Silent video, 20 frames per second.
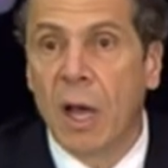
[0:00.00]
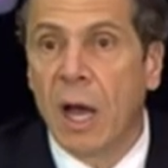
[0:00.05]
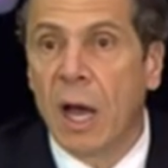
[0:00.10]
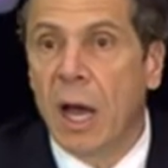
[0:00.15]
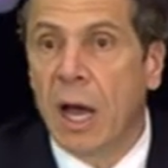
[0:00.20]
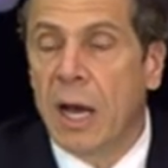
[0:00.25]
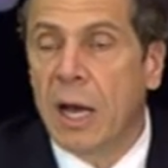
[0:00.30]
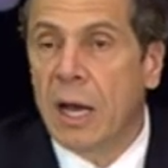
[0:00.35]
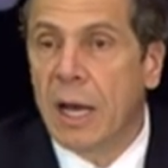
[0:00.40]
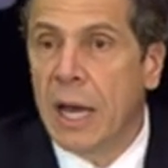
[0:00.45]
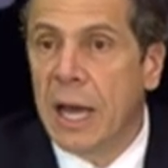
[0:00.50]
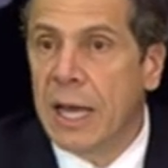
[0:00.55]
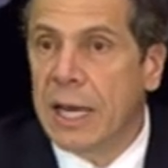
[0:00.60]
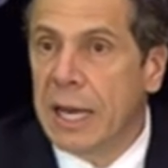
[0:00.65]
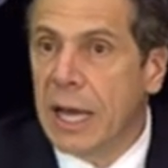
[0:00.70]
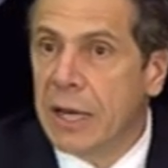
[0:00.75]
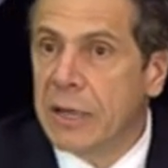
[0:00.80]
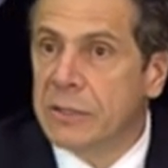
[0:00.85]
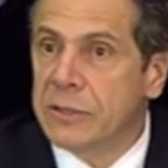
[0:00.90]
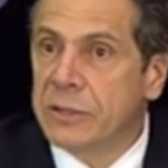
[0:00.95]
And
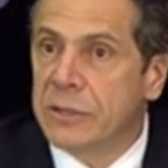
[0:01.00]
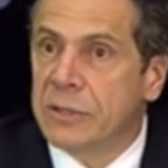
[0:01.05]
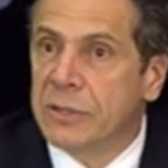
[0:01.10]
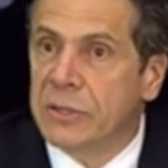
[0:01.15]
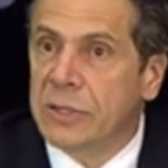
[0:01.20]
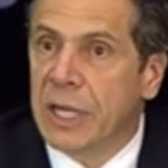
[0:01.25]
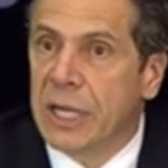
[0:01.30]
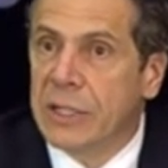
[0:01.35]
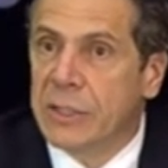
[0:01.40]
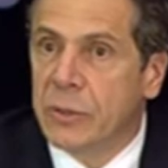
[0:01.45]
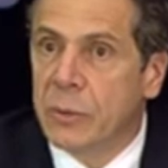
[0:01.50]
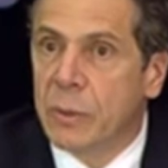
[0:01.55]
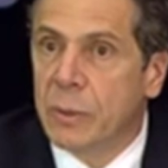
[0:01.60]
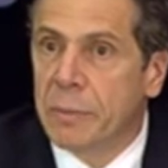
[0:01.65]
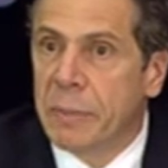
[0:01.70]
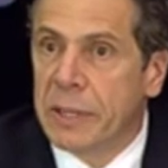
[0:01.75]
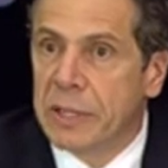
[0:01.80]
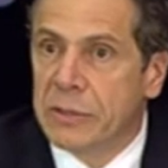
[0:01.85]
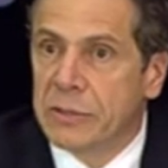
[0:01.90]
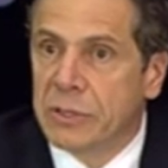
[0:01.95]
how does the state do a
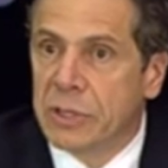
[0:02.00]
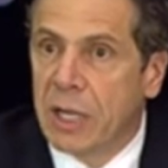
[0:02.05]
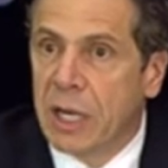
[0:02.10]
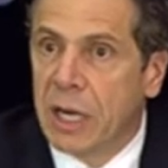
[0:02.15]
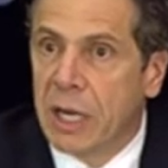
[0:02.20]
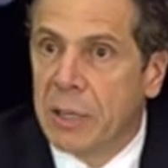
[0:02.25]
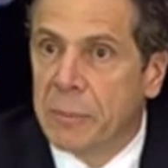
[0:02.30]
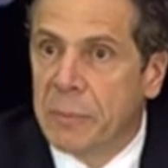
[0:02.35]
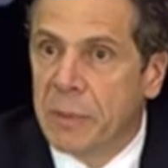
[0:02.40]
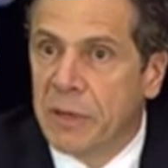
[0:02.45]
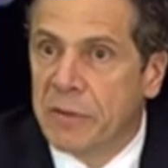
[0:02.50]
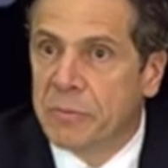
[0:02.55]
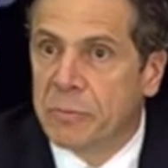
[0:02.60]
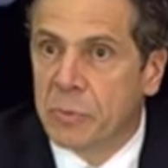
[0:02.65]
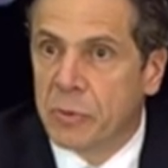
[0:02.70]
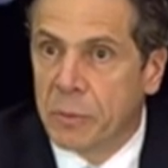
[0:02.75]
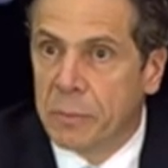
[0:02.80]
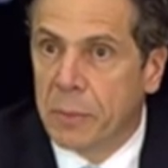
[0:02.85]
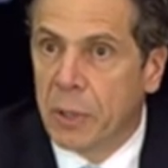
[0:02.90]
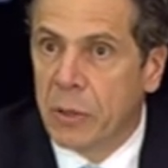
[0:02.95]
better job of
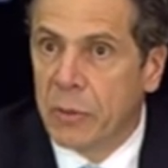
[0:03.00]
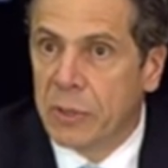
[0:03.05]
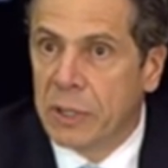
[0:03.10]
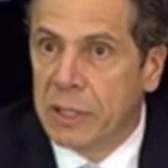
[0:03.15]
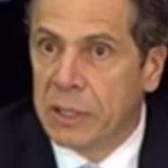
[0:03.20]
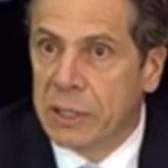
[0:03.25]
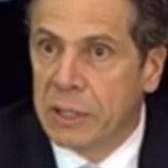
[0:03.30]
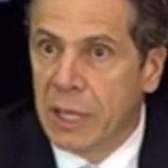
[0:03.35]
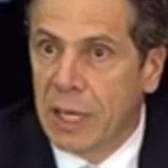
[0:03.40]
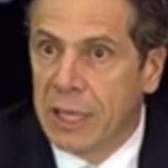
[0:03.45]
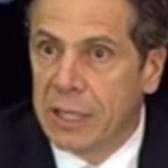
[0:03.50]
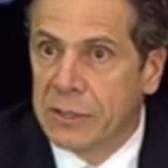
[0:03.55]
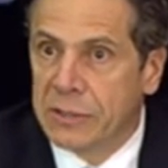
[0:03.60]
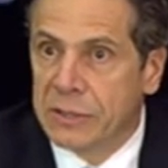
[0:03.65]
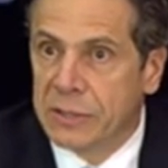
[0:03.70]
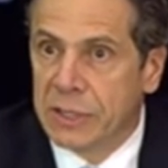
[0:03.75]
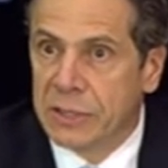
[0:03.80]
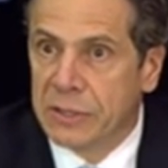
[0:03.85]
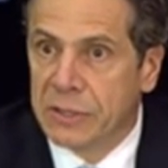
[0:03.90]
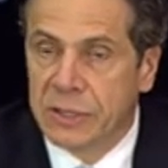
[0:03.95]
promoting and
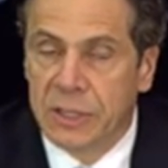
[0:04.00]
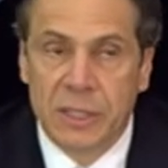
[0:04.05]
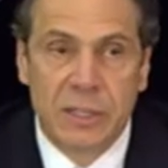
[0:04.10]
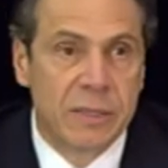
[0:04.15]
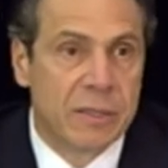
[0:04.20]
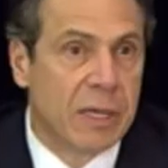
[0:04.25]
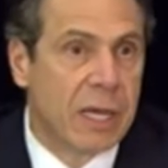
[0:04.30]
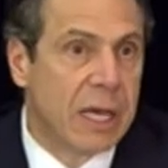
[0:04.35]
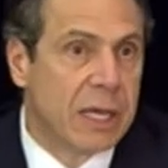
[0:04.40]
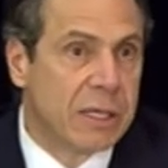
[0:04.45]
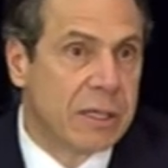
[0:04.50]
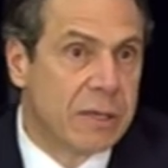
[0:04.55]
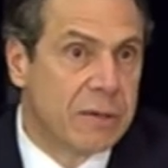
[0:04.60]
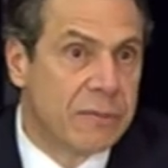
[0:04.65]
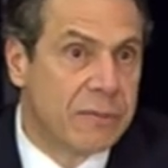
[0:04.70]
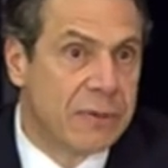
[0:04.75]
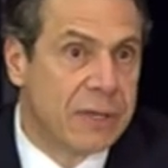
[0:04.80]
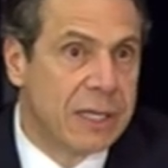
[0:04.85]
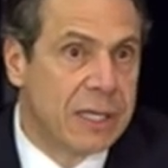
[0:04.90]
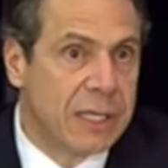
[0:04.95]
assisting and
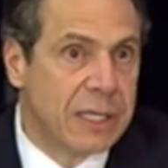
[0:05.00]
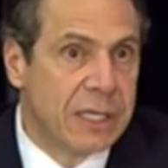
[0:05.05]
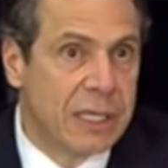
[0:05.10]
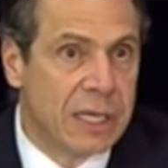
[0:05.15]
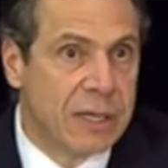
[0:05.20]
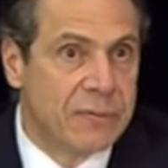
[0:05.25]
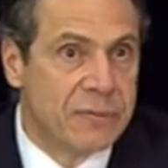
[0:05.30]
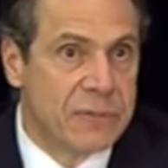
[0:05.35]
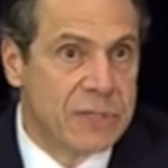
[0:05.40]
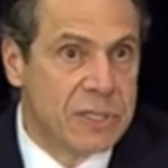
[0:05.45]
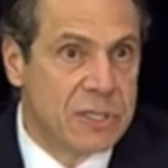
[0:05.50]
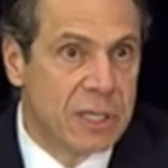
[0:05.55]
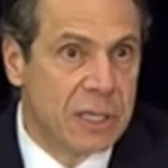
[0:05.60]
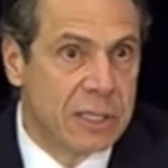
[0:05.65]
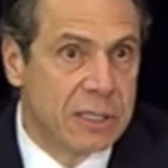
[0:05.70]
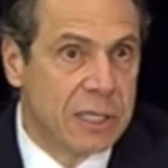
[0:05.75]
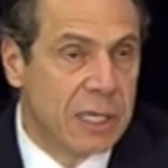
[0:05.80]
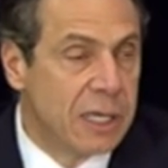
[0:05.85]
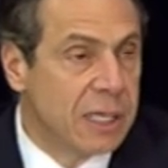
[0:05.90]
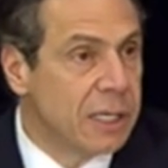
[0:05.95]
convening and
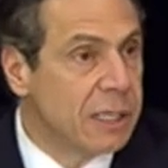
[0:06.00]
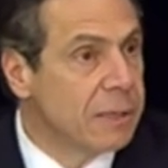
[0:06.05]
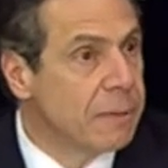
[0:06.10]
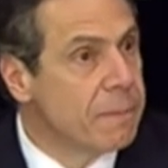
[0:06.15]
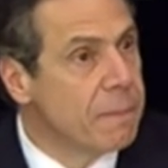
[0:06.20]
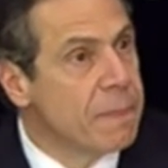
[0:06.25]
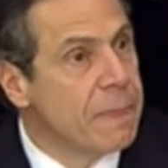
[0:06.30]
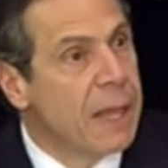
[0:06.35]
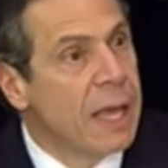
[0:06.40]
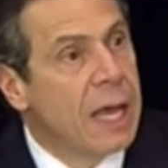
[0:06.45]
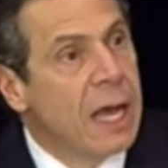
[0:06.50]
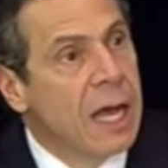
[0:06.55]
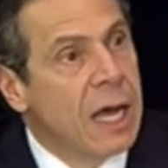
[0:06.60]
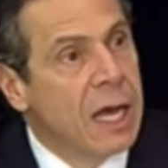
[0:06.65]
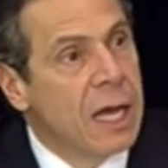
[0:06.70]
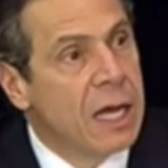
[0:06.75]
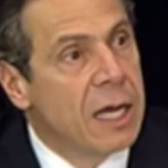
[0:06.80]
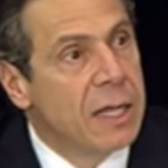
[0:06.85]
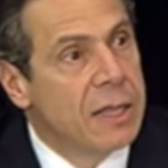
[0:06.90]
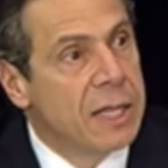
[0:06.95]
facilitating?
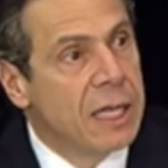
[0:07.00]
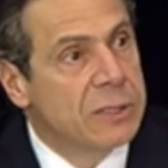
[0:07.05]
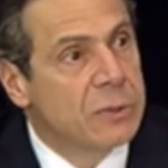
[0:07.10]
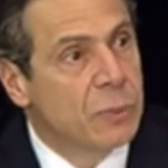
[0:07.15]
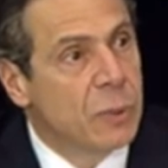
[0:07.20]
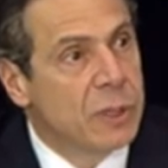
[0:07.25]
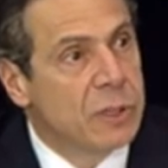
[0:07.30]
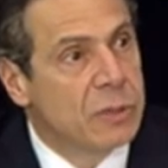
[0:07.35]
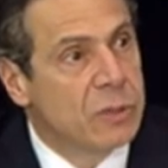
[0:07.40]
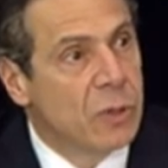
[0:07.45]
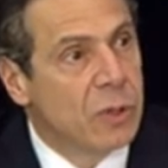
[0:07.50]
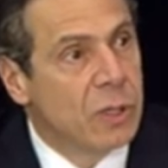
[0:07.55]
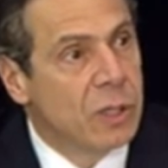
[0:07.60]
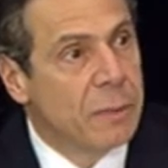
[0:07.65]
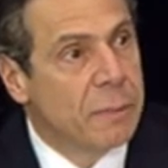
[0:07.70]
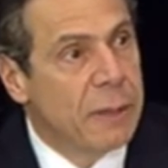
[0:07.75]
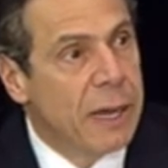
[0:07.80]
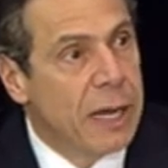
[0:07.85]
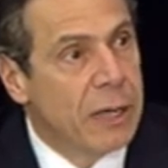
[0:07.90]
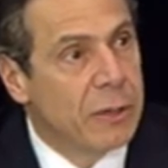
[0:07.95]
That's what it's all
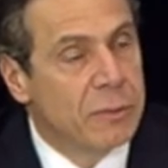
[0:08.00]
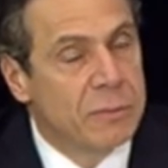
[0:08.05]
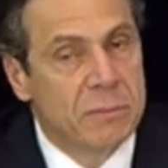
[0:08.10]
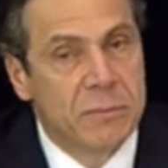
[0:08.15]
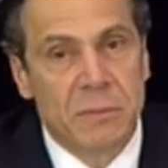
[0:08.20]
about.